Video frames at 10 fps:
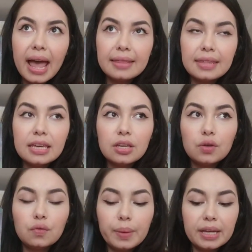I think
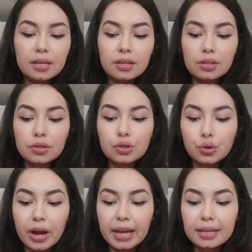you've been
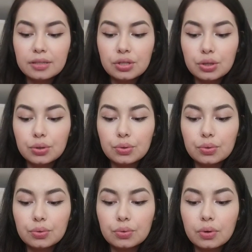trying
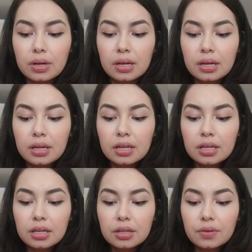to,
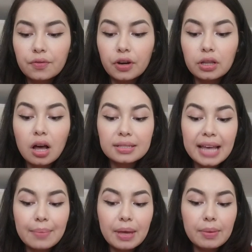for a long
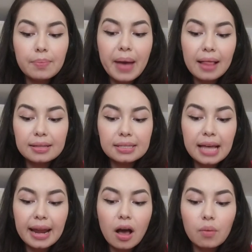time, maybe balance
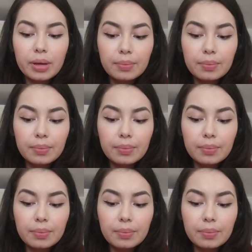that out.